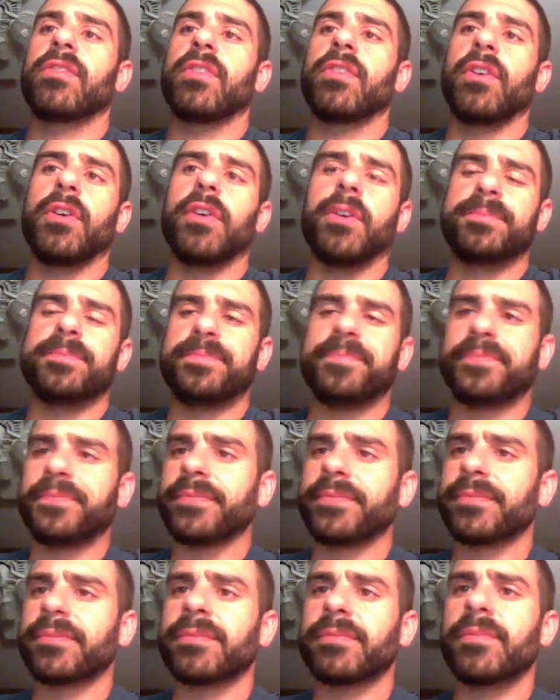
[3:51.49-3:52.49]
So
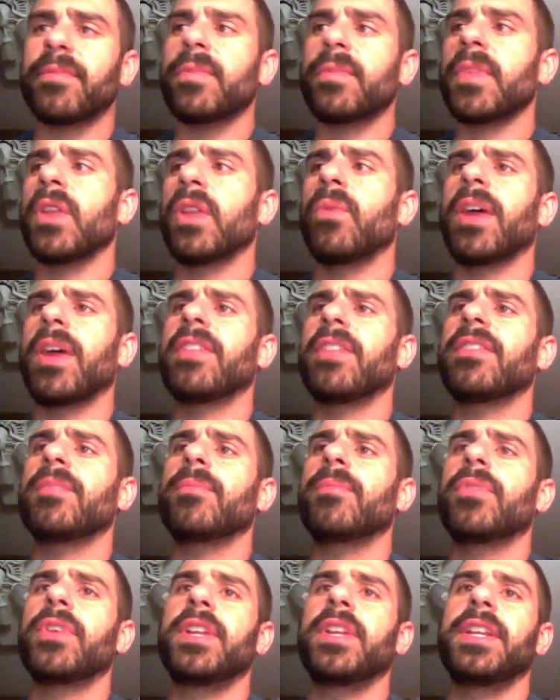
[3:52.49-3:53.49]
rather
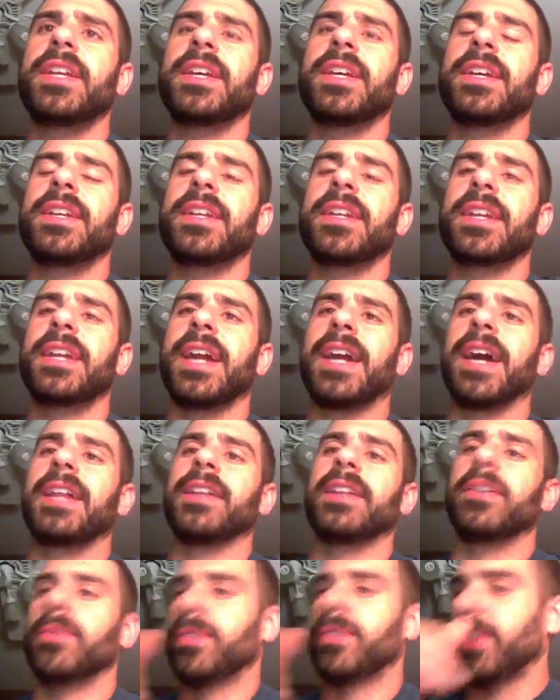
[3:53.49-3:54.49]
than putting in an
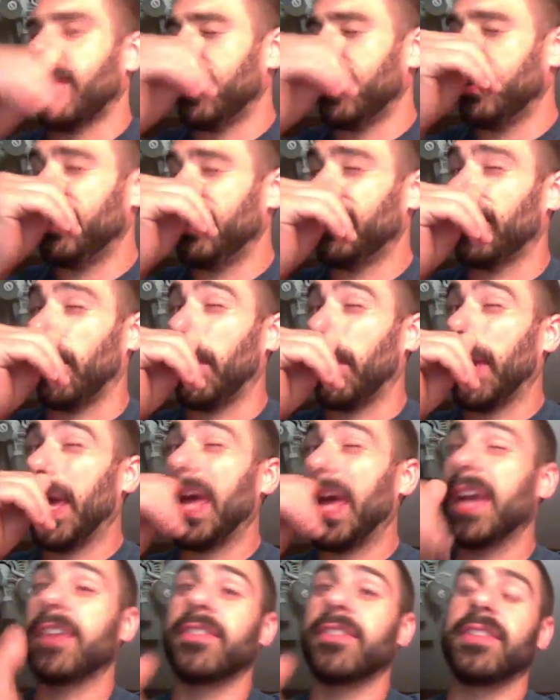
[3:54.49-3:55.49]
island, which island is
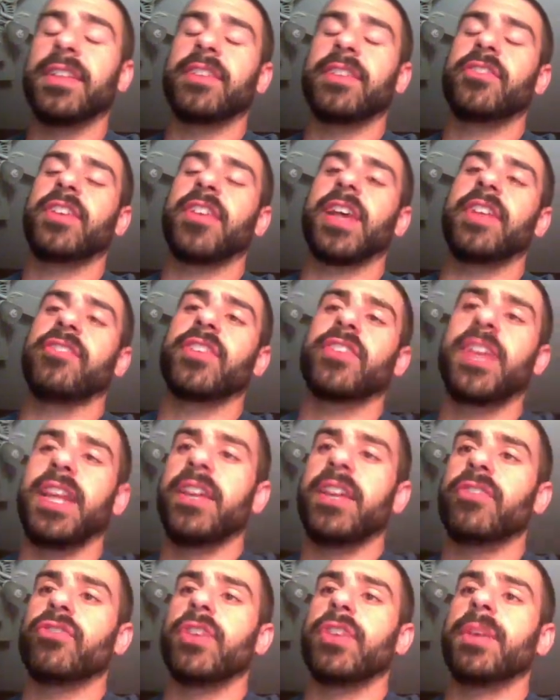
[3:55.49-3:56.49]
okay because it lets you catch
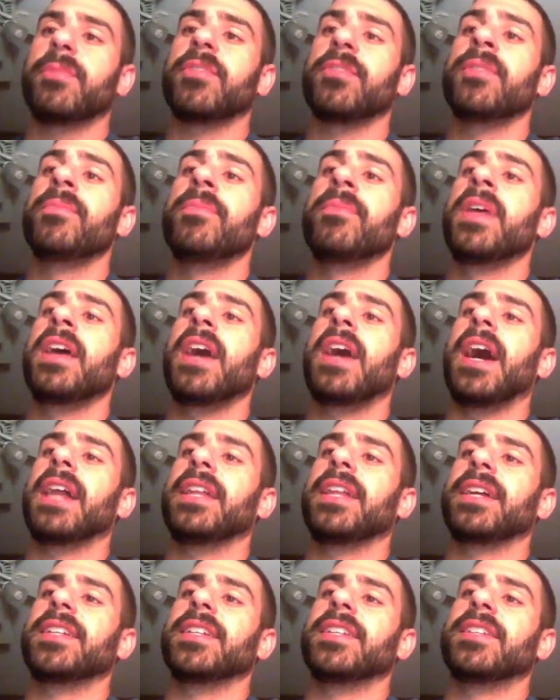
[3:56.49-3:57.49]
cantrips,
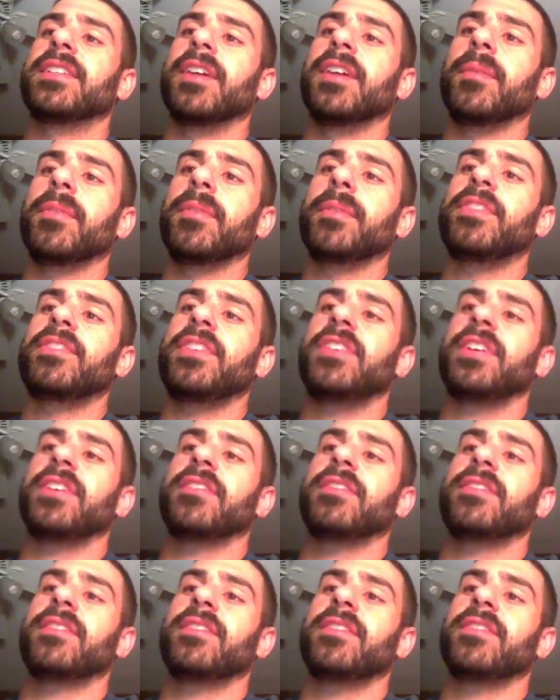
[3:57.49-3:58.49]
I like to double the
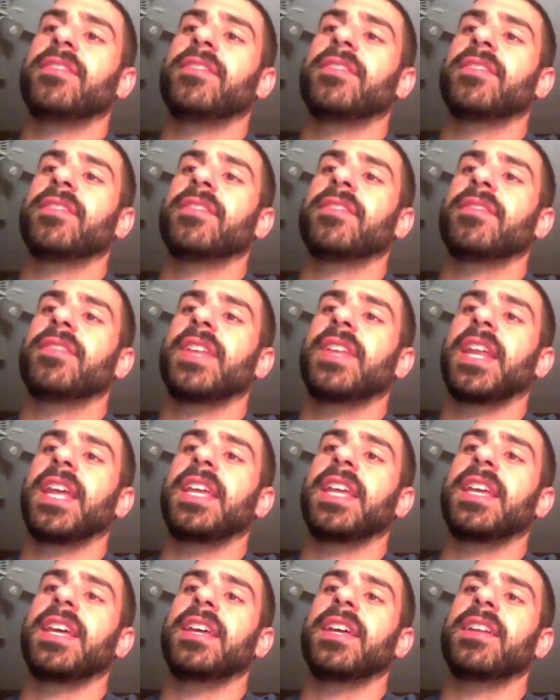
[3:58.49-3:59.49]
chances that
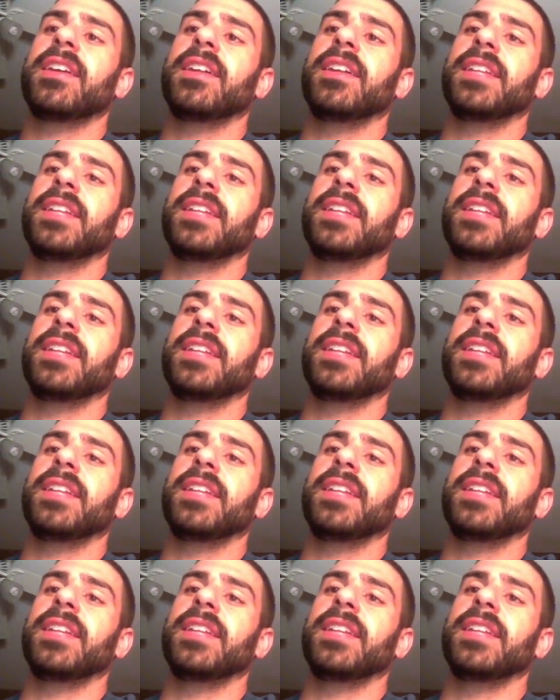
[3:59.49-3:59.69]
I get a